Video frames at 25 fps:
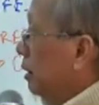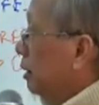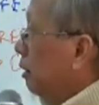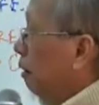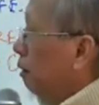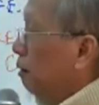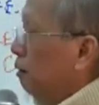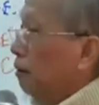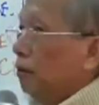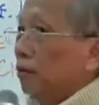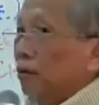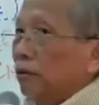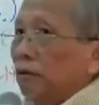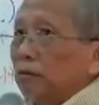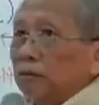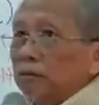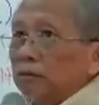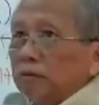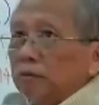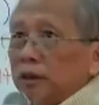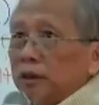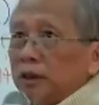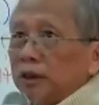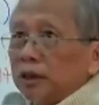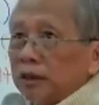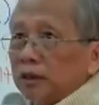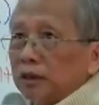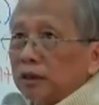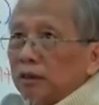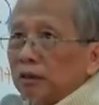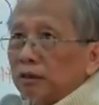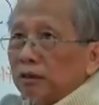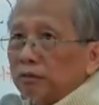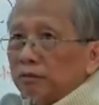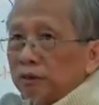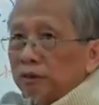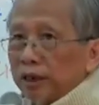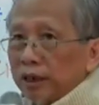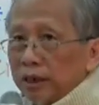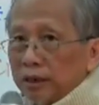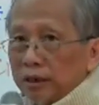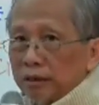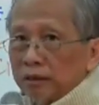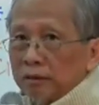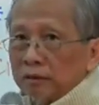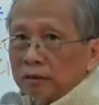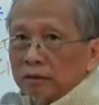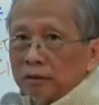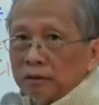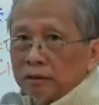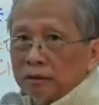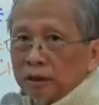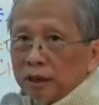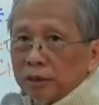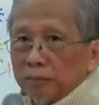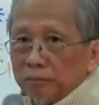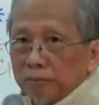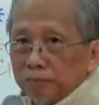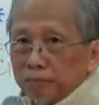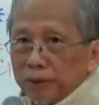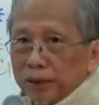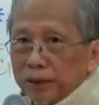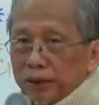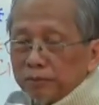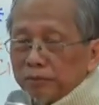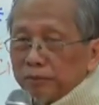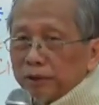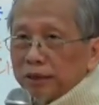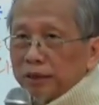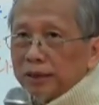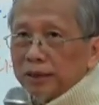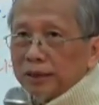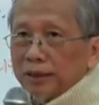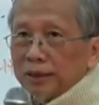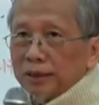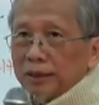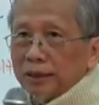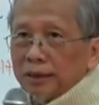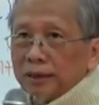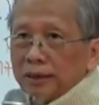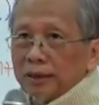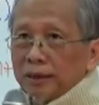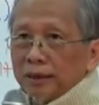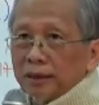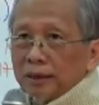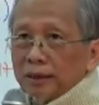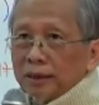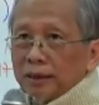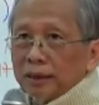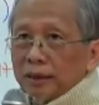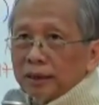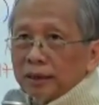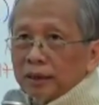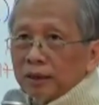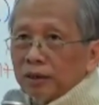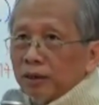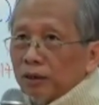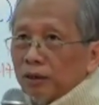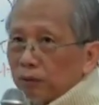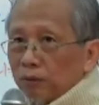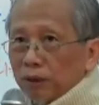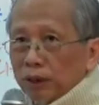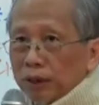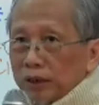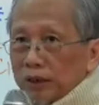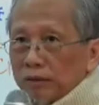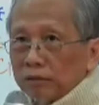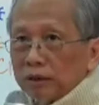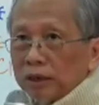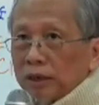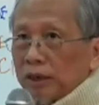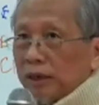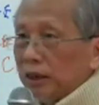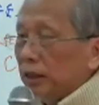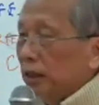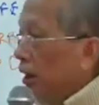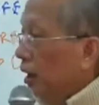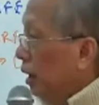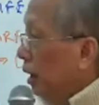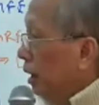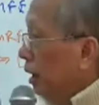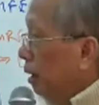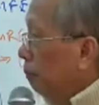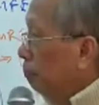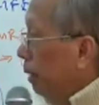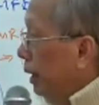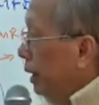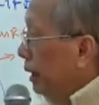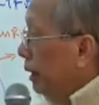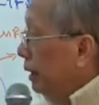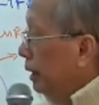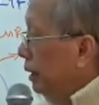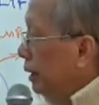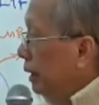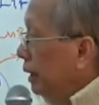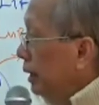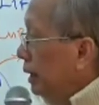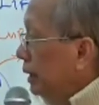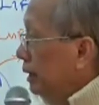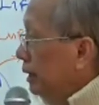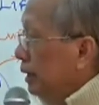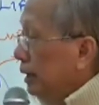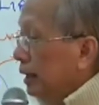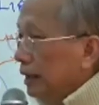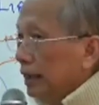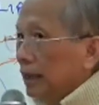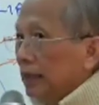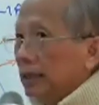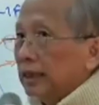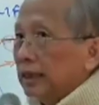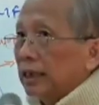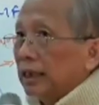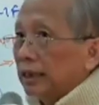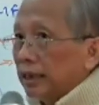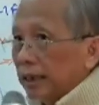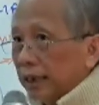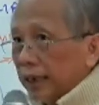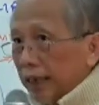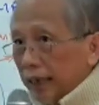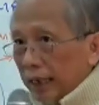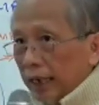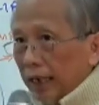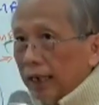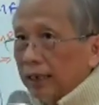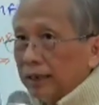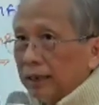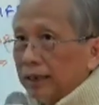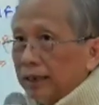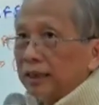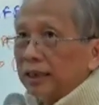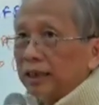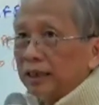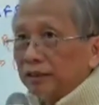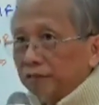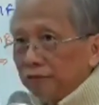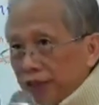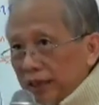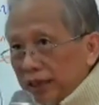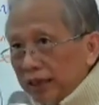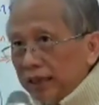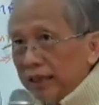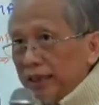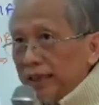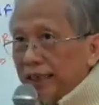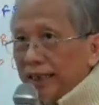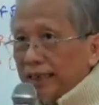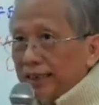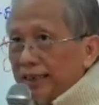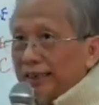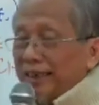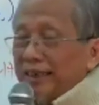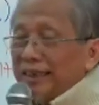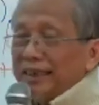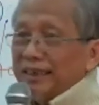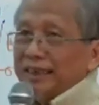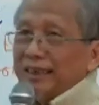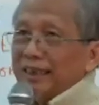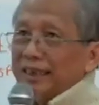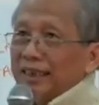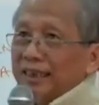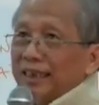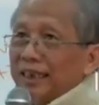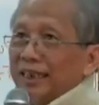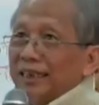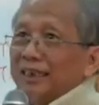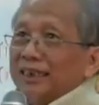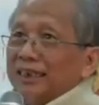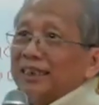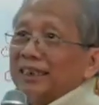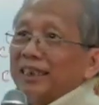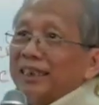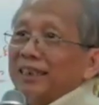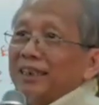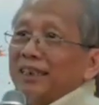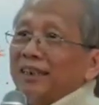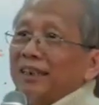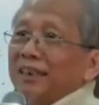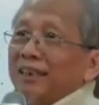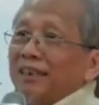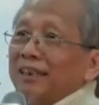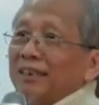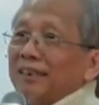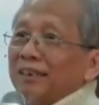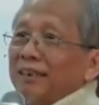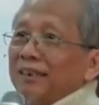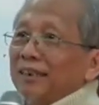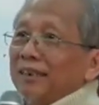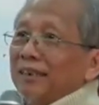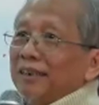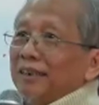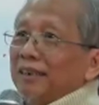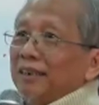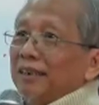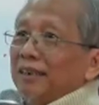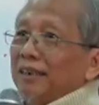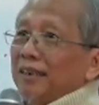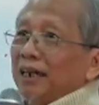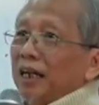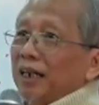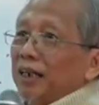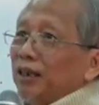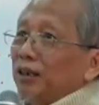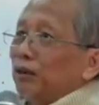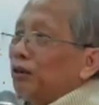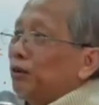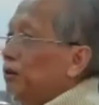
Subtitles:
although it's not real, impermanent, not what you think, but this is a reality within existence, understand? And to